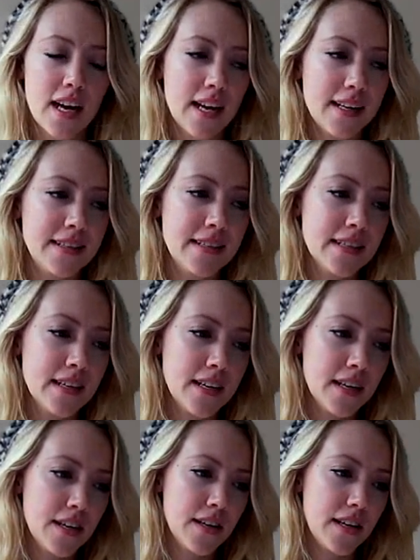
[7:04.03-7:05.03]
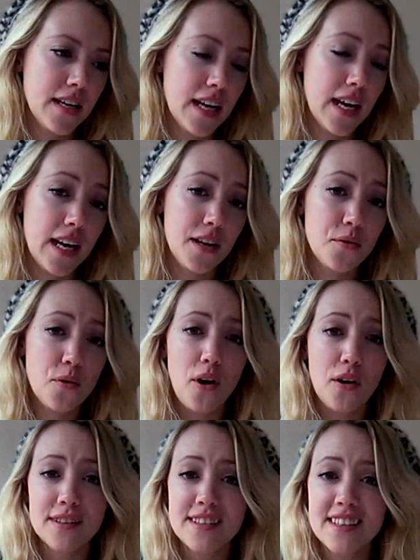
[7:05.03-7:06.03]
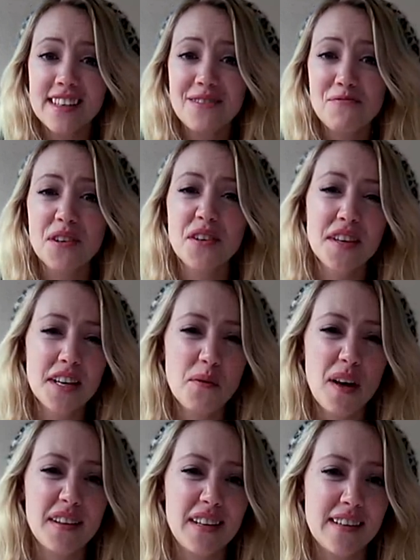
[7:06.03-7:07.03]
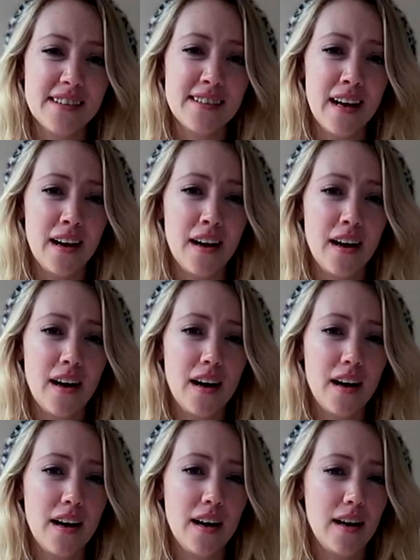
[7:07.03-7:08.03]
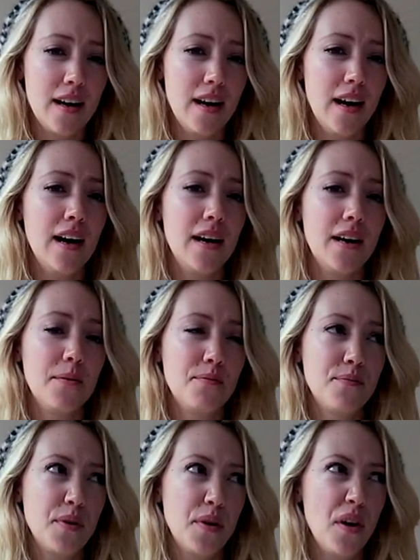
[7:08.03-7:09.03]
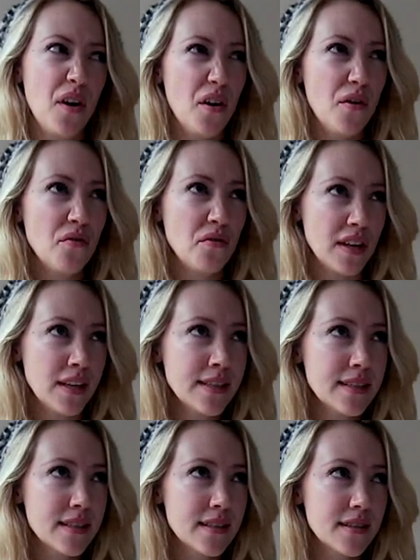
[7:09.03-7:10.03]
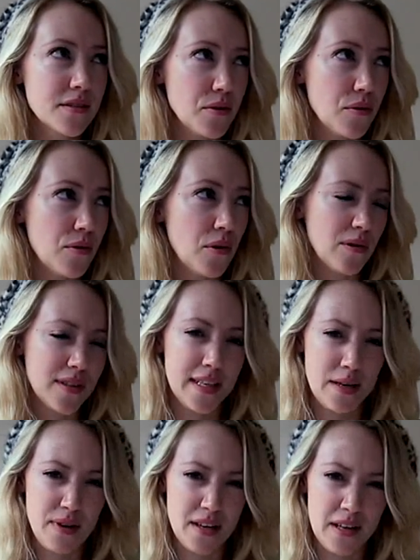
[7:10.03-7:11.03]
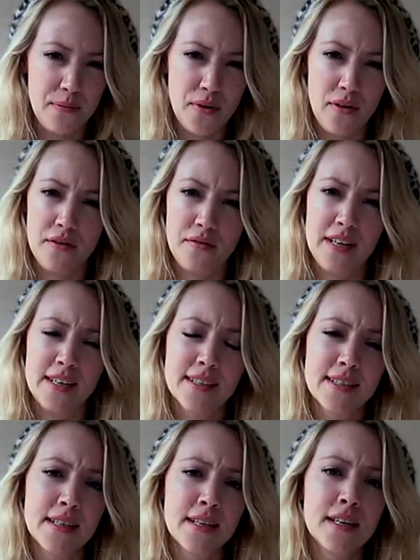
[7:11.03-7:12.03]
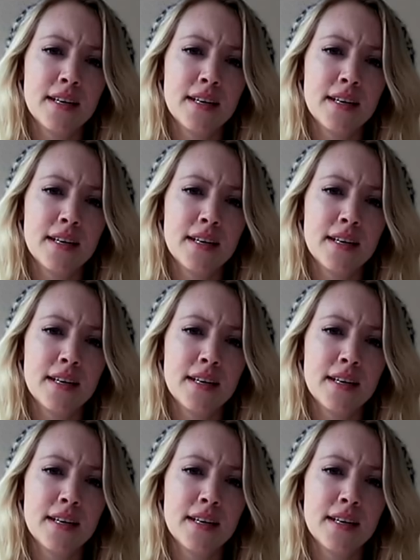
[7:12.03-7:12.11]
And in all honesty, when you think about things that are perfect or seemingly perfect,